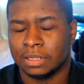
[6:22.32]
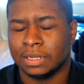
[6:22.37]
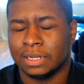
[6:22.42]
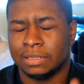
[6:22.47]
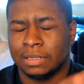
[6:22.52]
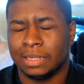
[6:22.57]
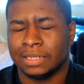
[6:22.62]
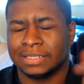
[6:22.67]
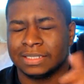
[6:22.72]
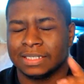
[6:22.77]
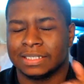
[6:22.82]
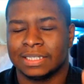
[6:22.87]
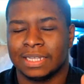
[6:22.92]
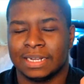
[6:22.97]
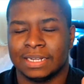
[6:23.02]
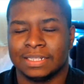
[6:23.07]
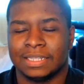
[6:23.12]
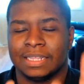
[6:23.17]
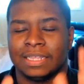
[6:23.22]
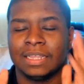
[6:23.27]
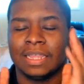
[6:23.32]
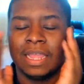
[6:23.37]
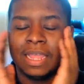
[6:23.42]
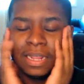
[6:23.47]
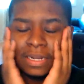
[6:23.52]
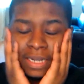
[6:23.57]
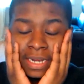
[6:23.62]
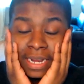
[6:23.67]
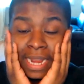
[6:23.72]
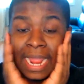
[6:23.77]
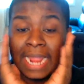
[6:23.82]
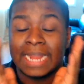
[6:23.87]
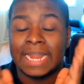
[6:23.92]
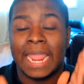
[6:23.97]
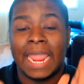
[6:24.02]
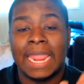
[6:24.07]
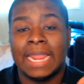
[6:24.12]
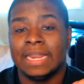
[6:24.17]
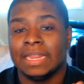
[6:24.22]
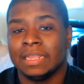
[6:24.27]
The, that's 680. The the
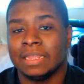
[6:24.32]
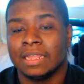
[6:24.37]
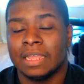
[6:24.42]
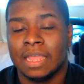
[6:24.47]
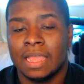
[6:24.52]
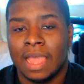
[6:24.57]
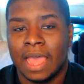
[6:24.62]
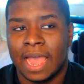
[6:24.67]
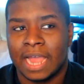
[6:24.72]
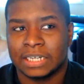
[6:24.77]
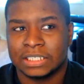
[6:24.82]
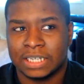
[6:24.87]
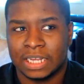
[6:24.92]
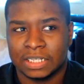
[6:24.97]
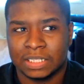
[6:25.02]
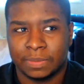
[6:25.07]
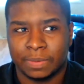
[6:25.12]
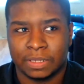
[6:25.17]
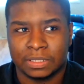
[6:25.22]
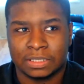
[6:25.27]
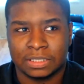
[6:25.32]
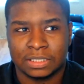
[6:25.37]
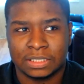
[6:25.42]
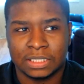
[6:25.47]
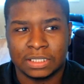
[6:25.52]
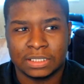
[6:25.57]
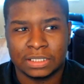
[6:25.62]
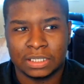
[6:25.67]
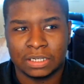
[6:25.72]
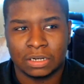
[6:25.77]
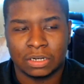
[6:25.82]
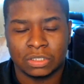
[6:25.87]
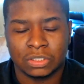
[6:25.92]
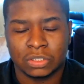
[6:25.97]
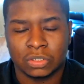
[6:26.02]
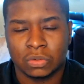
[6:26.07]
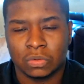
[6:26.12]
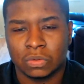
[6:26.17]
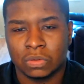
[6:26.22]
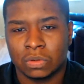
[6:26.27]
980 actually has about
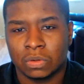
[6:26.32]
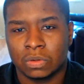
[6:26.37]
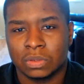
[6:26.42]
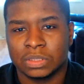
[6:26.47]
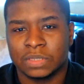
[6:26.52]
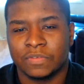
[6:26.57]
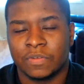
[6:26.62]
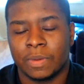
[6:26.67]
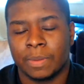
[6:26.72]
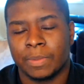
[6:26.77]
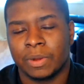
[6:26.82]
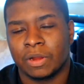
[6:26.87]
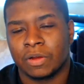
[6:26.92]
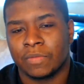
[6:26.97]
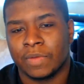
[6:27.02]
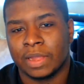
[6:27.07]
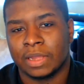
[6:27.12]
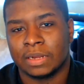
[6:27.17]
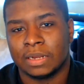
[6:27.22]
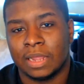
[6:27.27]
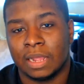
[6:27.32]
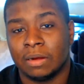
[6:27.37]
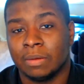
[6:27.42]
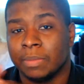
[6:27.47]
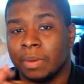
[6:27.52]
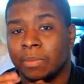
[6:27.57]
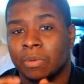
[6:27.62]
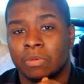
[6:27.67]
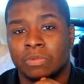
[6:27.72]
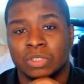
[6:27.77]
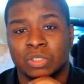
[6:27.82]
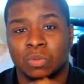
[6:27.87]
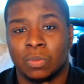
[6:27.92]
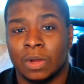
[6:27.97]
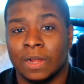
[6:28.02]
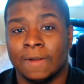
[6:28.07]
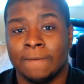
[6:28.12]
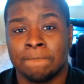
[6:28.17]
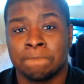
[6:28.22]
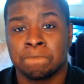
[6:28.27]
1600 CUDA cores, if I remember correctly. I don't remember which
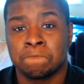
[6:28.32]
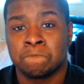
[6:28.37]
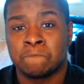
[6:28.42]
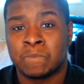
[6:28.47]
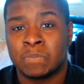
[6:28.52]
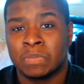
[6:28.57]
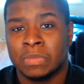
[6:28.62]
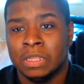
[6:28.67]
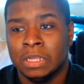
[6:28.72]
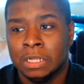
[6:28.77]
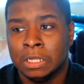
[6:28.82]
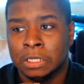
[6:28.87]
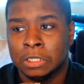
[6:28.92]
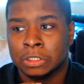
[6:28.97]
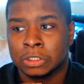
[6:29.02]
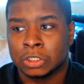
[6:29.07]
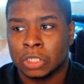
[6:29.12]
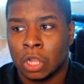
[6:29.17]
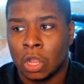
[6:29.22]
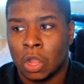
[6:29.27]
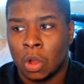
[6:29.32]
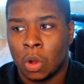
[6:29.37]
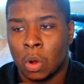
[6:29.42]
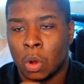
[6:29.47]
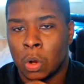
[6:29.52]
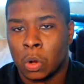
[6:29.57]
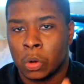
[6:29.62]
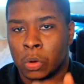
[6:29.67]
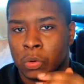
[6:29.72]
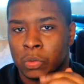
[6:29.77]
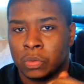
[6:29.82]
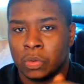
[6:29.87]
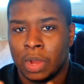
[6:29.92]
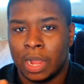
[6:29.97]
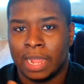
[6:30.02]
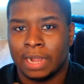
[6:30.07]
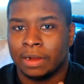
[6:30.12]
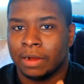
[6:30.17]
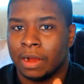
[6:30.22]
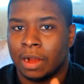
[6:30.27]
one. So
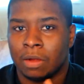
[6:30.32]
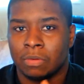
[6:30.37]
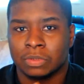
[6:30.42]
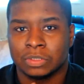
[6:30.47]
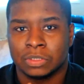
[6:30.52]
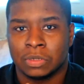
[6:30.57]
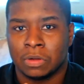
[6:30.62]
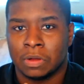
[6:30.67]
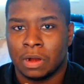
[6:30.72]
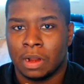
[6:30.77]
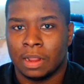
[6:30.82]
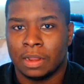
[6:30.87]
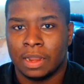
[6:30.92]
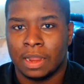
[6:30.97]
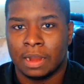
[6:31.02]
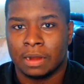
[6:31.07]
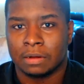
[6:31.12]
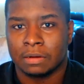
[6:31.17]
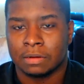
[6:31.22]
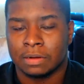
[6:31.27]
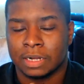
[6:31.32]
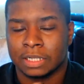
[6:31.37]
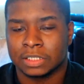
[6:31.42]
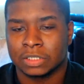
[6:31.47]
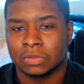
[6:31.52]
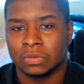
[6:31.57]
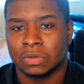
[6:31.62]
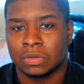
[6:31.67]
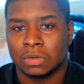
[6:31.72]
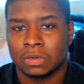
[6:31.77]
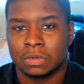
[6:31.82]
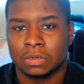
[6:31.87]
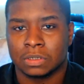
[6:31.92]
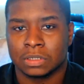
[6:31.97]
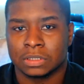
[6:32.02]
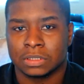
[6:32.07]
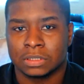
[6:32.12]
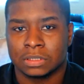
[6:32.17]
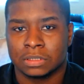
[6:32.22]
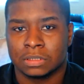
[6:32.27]
I don't know what's going on there. Less CUDA
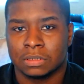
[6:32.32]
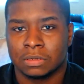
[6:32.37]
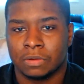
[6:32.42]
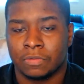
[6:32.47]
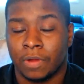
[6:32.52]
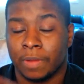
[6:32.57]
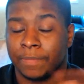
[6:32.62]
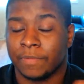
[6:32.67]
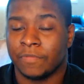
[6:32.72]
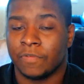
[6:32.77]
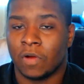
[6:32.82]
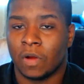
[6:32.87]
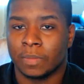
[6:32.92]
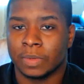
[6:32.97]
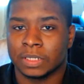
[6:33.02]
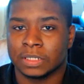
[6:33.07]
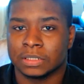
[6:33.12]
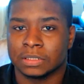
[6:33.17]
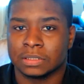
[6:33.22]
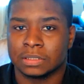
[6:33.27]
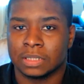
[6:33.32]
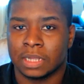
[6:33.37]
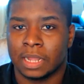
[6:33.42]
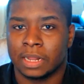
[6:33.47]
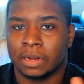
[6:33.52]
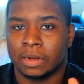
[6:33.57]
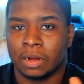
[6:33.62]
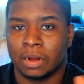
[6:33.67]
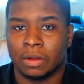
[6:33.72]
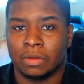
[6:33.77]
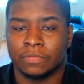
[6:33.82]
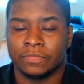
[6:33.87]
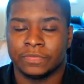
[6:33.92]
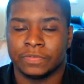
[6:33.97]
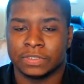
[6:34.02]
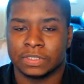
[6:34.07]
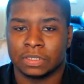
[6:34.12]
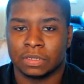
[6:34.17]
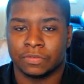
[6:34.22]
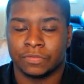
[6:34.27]
cores, great performance. I don't know
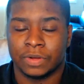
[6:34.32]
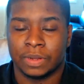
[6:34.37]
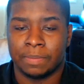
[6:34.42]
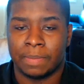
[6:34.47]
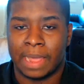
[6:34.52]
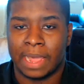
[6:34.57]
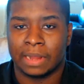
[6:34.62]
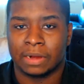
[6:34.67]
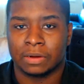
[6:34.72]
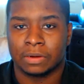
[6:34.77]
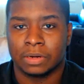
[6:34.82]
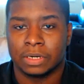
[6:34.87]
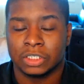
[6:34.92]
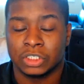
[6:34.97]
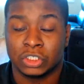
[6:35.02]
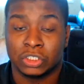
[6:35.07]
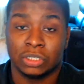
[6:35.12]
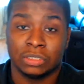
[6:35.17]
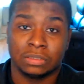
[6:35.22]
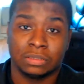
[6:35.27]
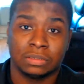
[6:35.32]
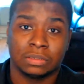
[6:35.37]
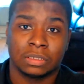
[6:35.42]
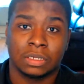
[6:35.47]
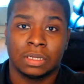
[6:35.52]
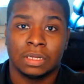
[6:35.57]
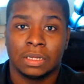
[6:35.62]
if it's gonna really matter. It shouldn't.